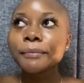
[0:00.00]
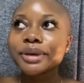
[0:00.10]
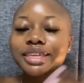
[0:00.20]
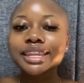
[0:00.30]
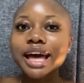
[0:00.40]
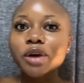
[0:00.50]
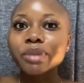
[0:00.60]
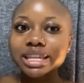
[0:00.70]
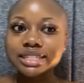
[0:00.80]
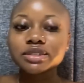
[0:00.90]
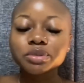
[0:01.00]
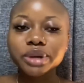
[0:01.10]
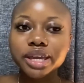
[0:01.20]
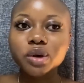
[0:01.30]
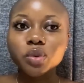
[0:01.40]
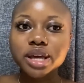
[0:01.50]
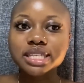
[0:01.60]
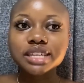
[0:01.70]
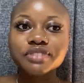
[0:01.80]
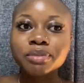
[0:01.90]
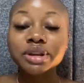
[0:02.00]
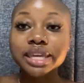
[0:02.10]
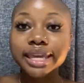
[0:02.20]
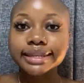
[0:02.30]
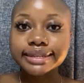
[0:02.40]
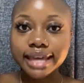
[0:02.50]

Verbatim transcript: but then now my deal breaker was if i'm gonna get